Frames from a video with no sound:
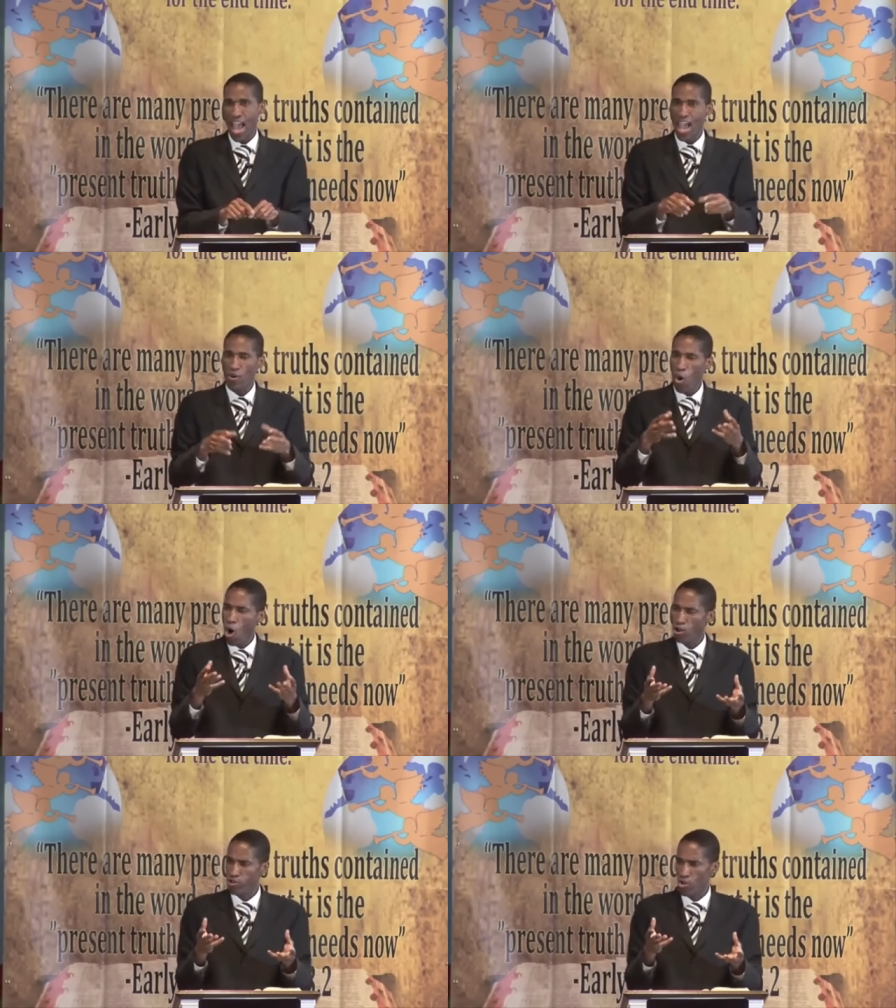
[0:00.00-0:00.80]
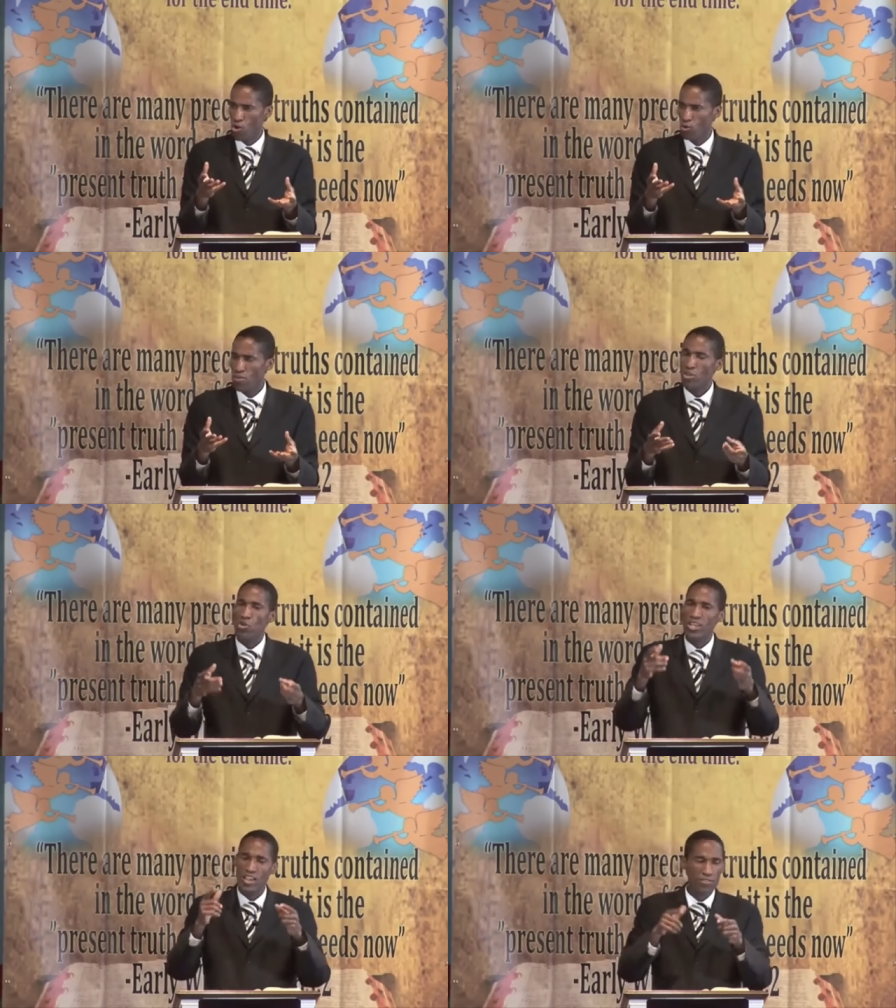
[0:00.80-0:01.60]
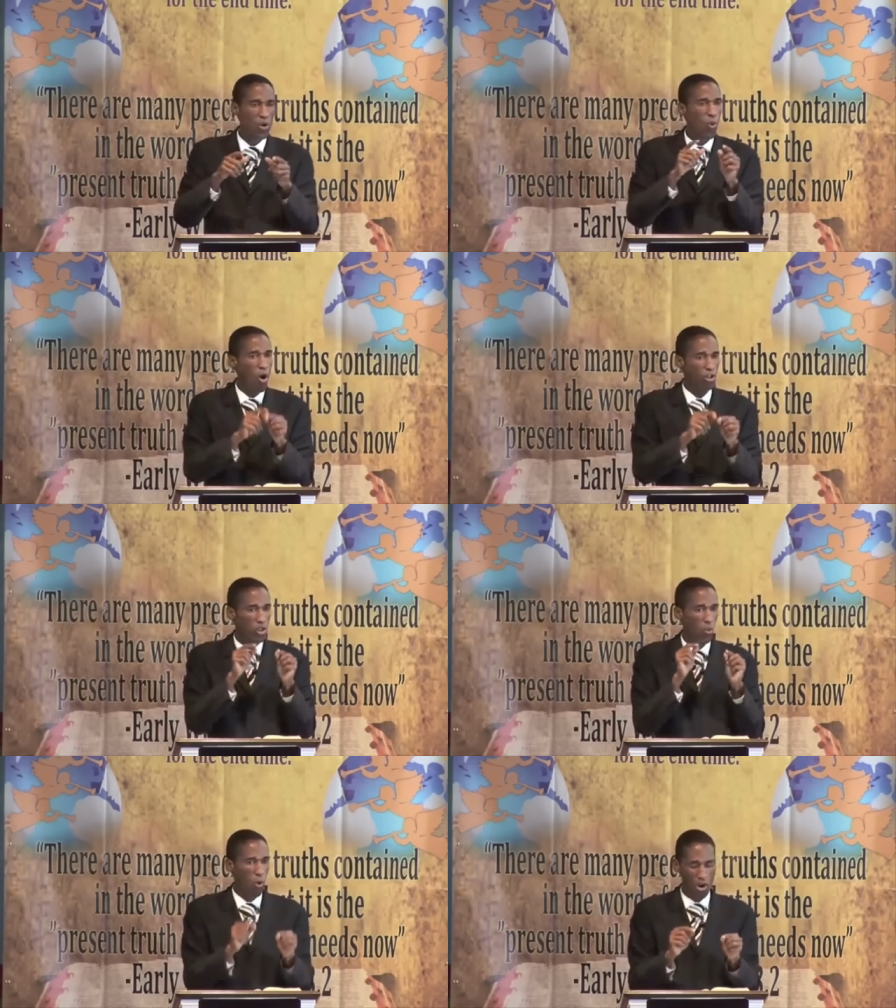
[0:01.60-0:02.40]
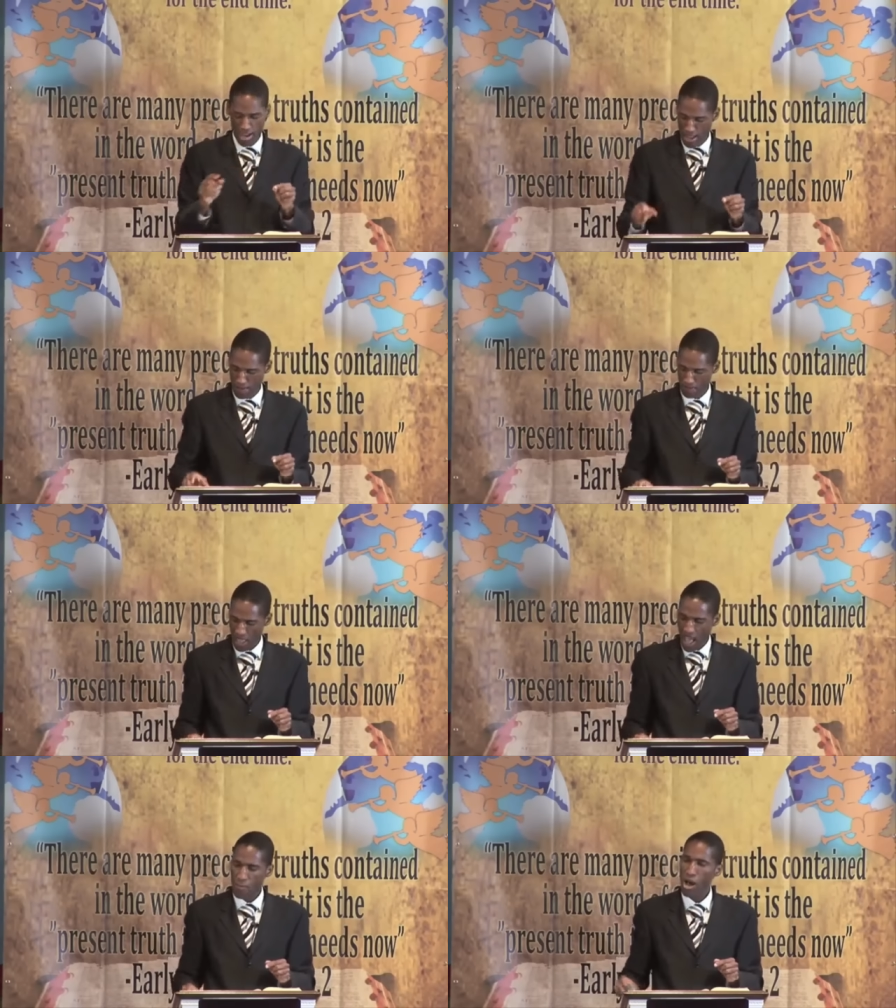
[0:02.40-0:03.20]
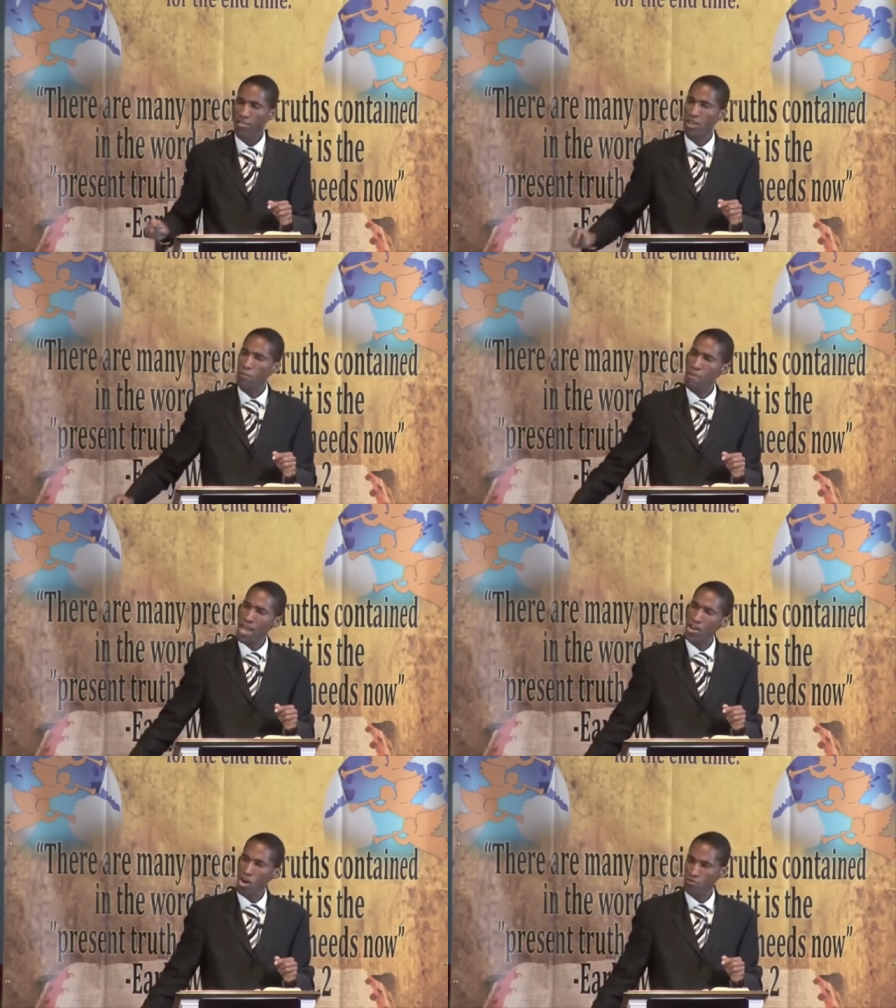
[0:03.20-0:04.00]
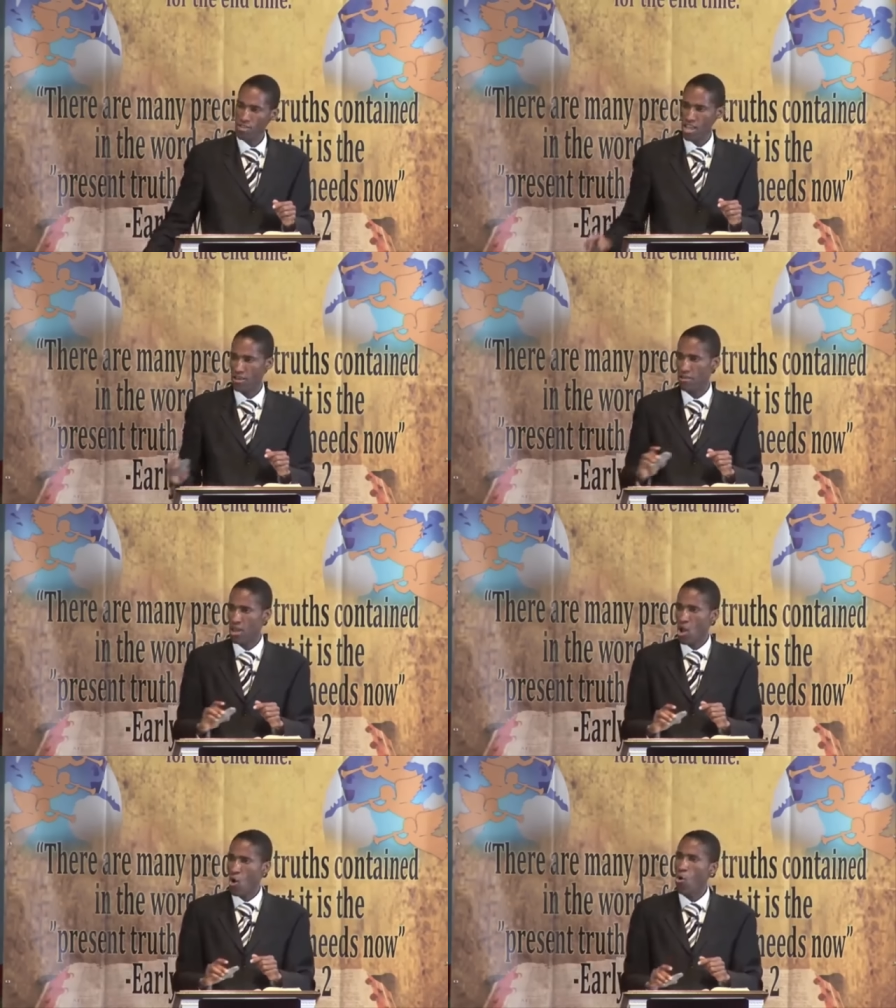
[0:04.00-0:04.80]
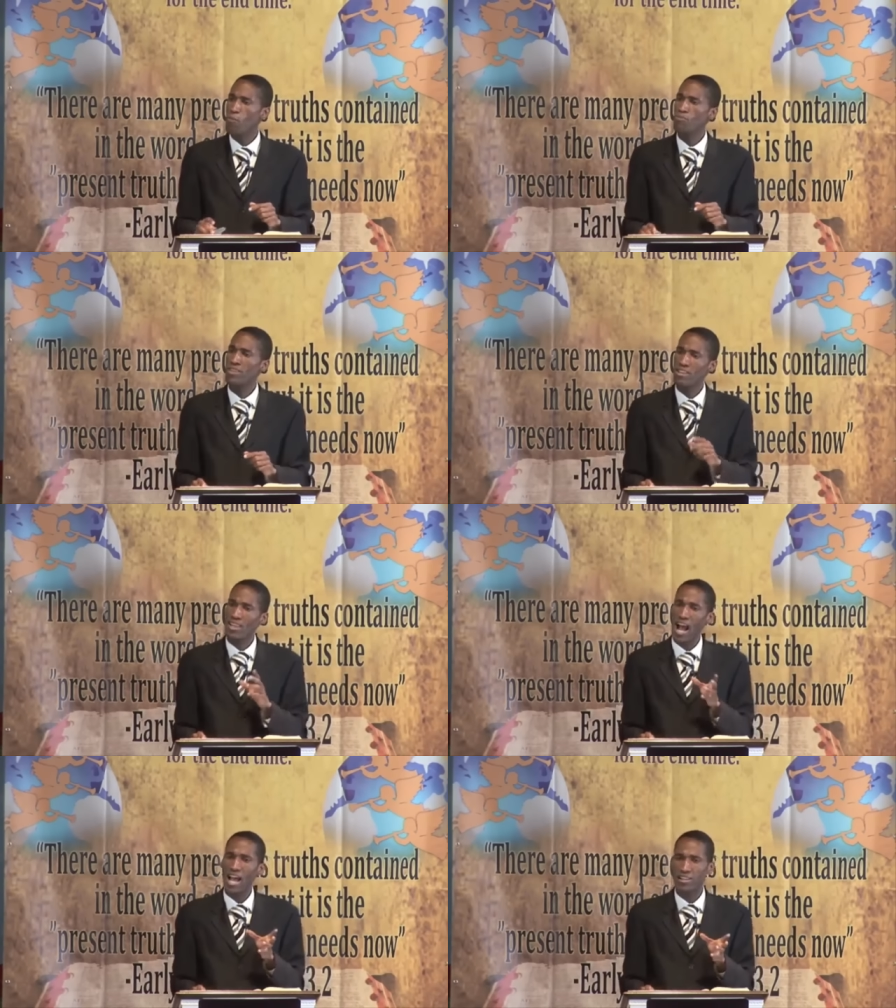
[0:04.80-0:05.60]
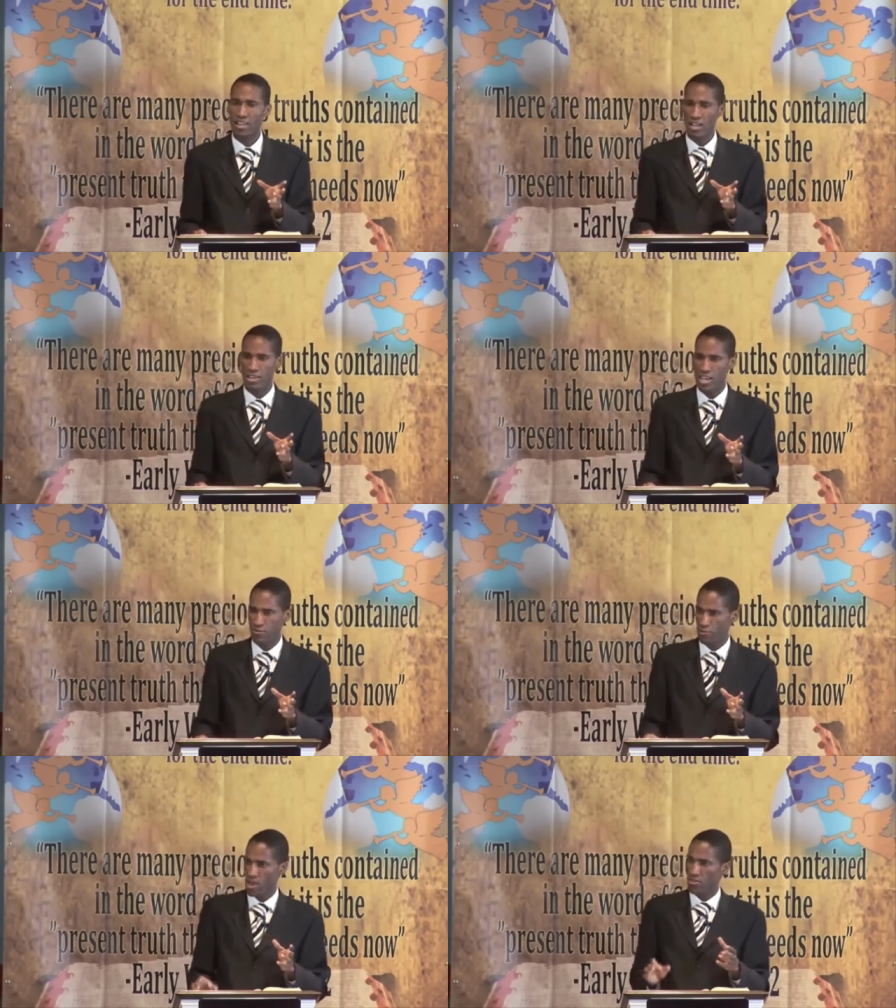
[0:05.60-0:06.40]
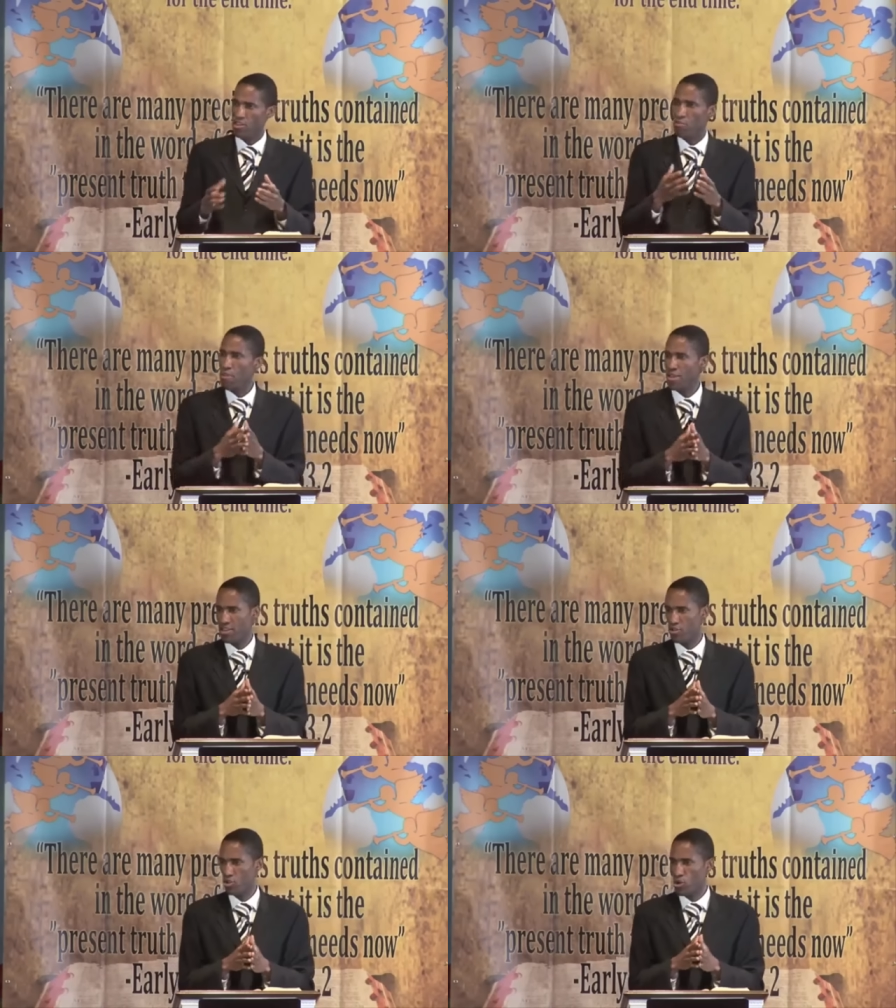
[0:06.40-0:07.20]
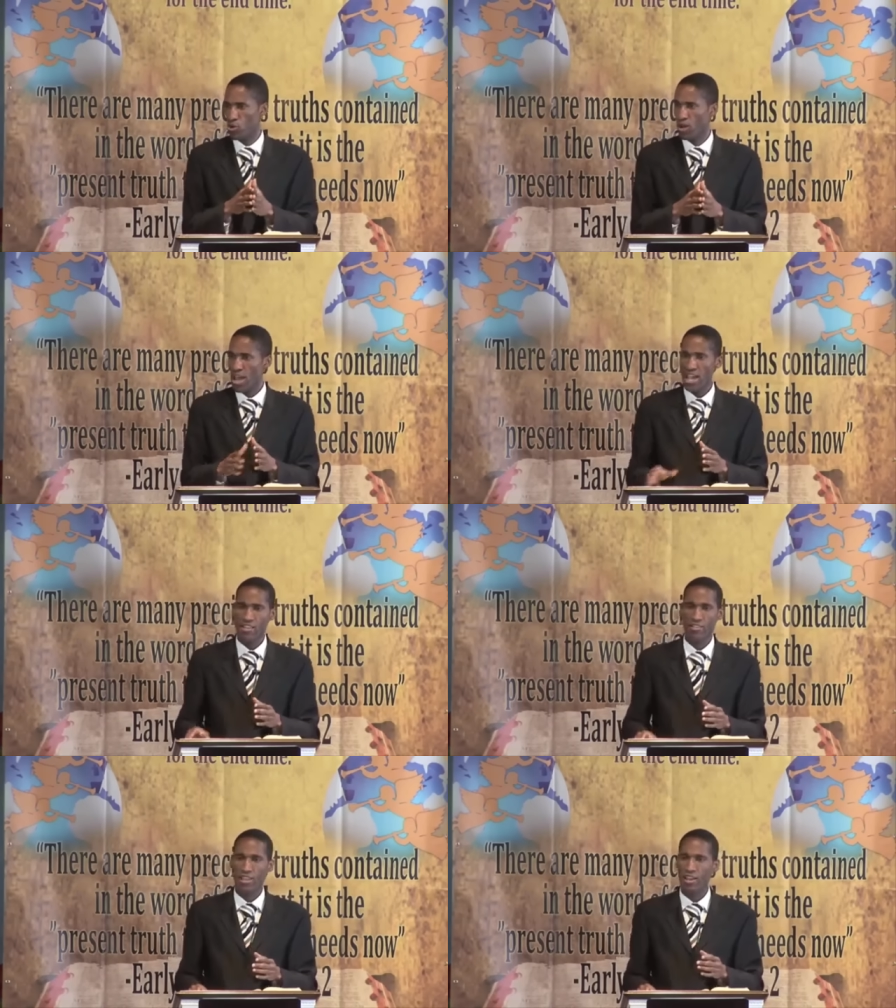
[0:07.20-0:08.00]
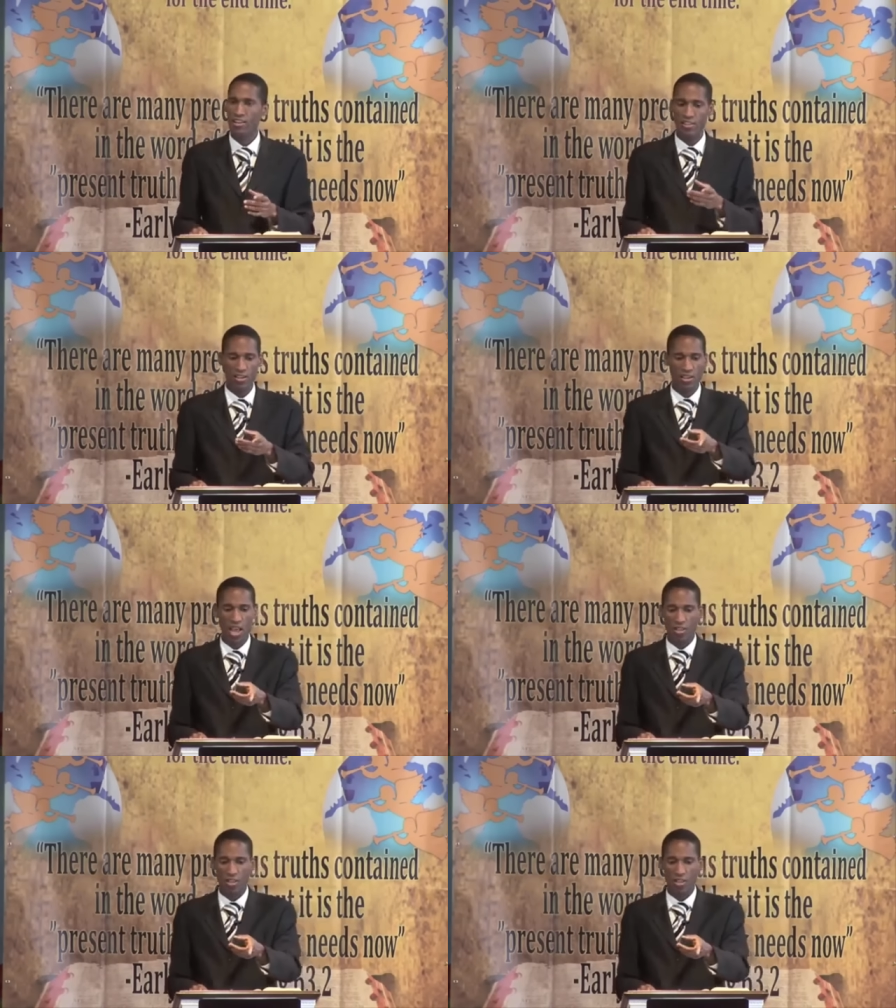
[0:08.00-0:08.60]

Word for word: and also to give the world a warning about the men of sin. Whom did God give this message to? It's none other